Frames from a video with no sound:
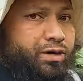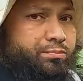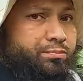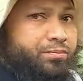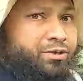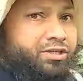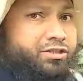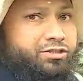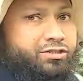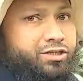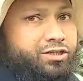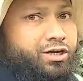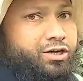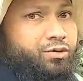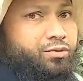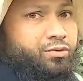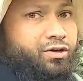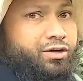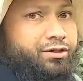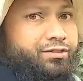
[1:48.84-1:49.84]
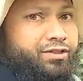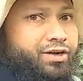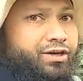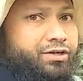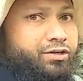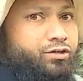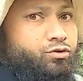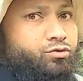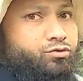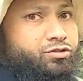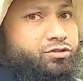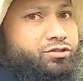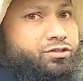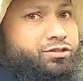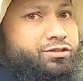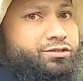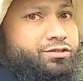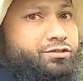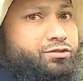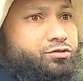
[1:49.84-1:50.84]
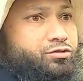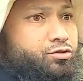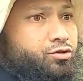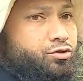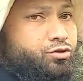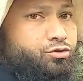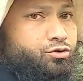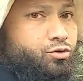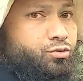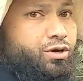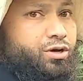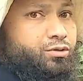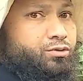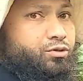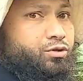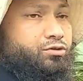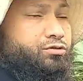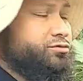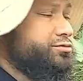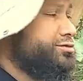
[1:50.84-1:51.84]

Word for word: I pinched it out, and that encouraged it to throw out lots